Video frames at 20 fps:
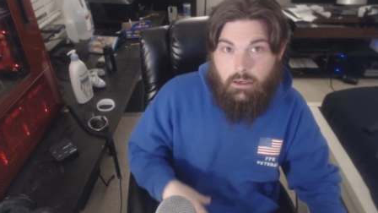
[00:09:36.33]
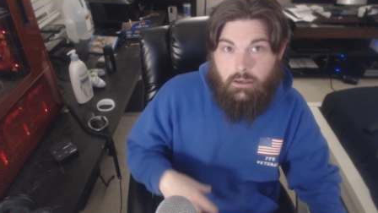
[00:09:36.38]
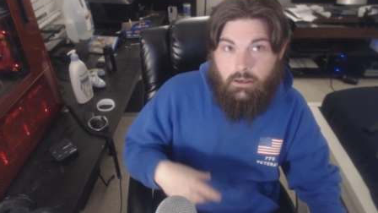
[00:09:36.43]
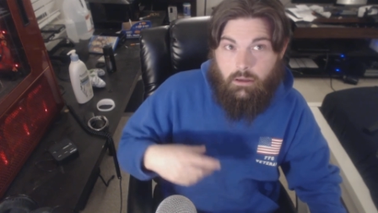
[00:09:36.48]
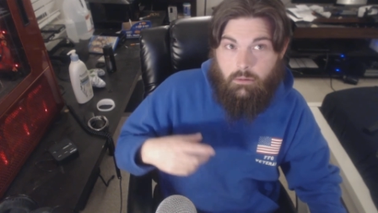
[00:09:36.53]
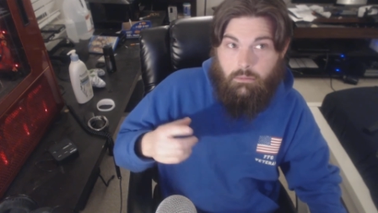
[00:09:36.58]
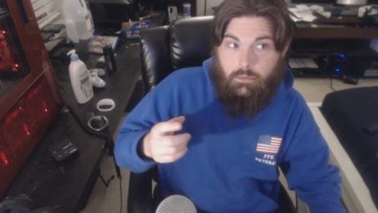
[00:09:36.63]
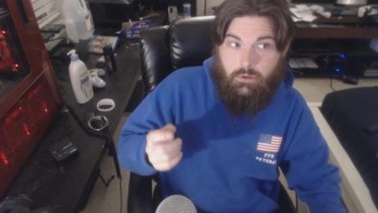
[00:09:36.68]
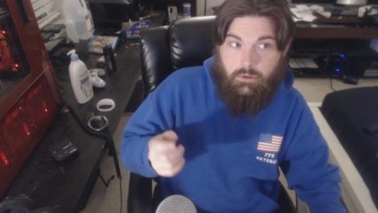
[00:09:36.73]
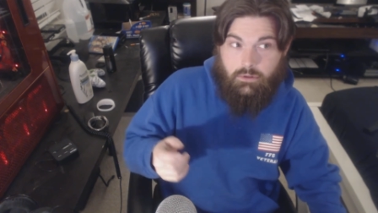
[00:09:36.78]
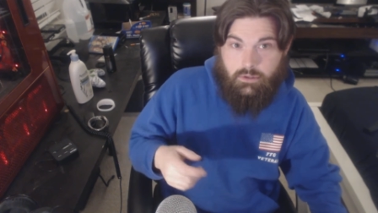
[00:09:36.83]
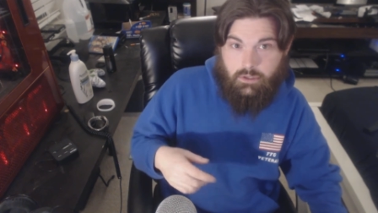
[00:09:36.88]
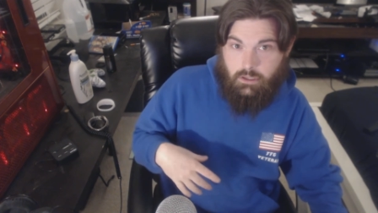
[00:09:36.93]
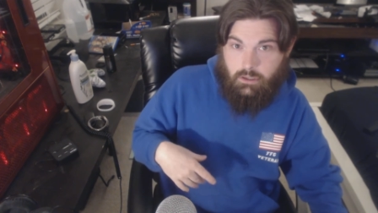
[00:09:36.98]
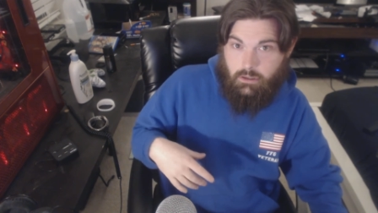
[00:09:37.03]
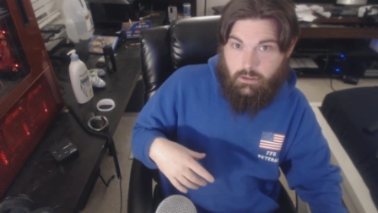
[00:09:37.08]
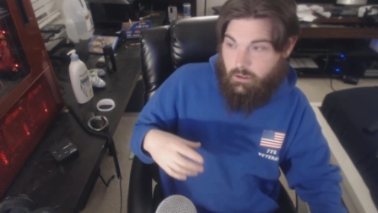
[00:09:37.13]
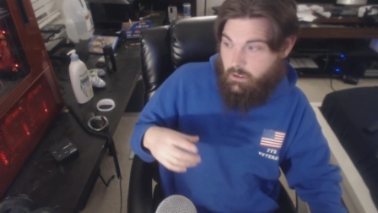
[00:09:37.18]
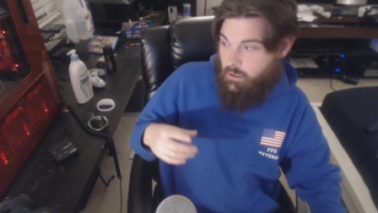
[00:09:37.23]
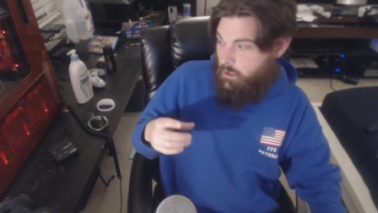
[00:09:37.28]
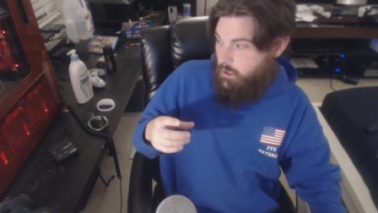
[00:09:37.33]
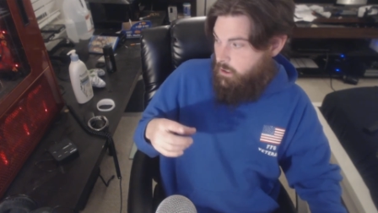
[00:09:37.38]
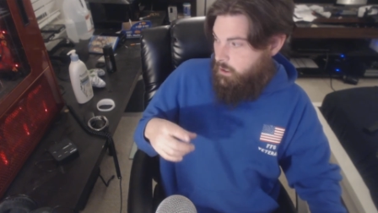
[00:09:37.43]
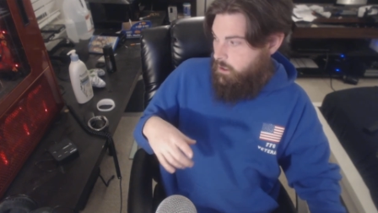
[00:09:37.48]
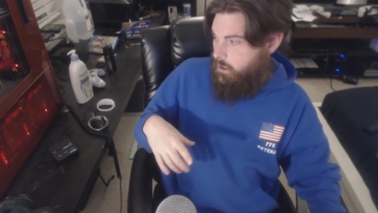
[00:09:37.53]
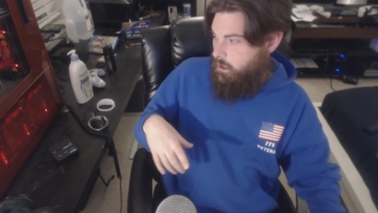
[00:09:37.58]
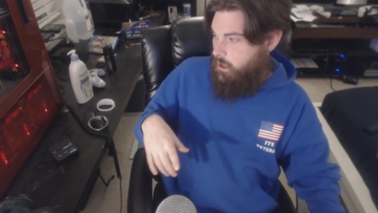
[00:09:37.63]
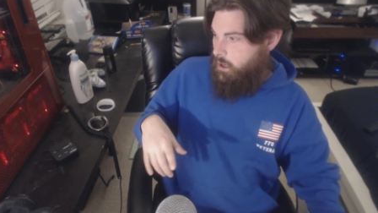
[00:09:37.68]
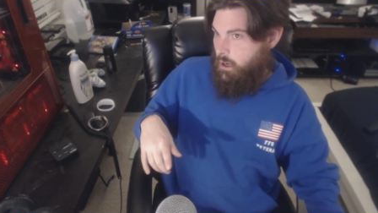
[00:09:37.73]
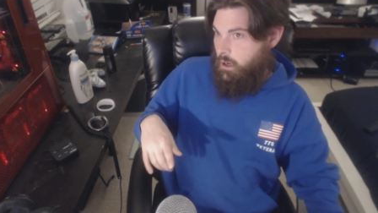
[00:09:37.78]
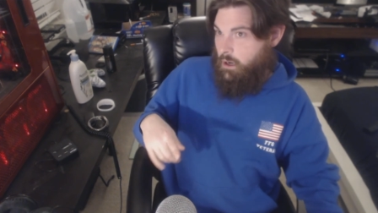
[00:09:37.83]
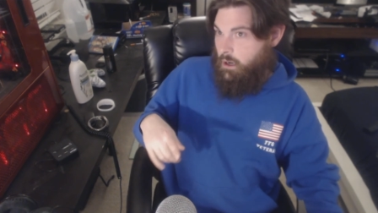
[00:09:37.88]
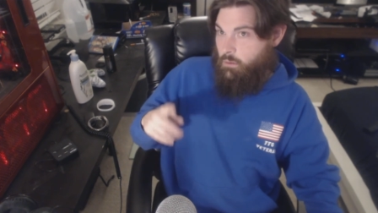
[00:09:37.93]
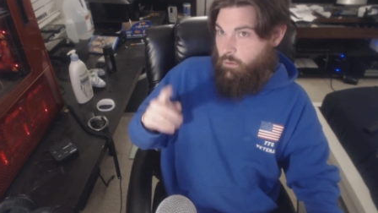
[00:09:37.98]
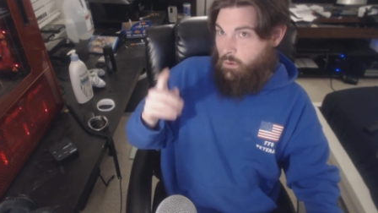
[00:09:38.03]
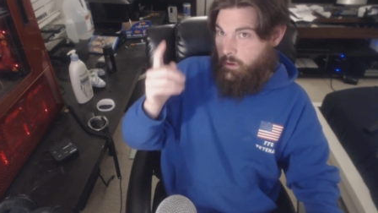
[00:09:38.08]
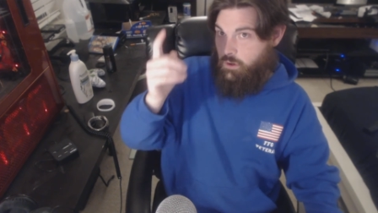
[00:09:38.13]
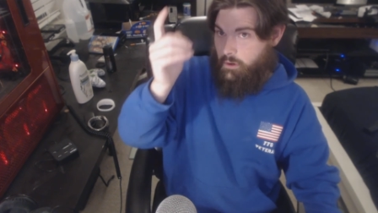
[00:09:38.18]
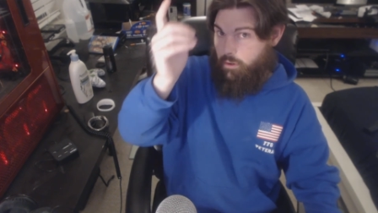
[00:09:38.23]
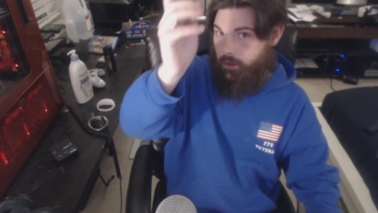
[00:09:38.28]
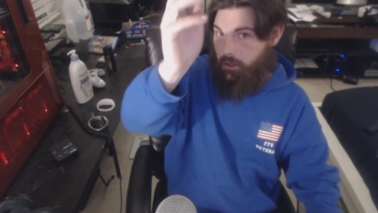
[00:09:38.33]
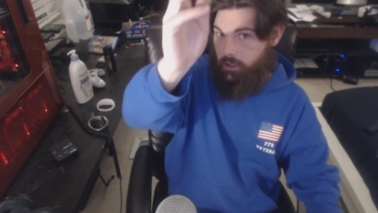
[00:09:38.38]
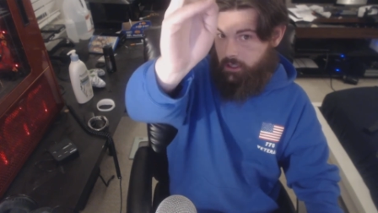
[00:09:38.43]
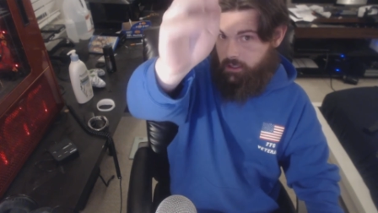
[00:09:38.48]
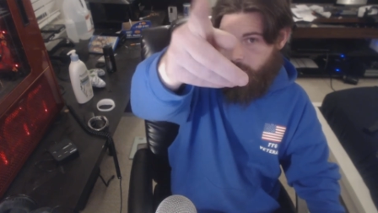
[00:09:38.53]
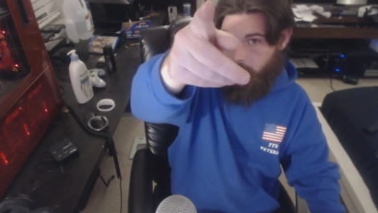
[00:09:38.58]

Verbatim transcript: end up using uh, one of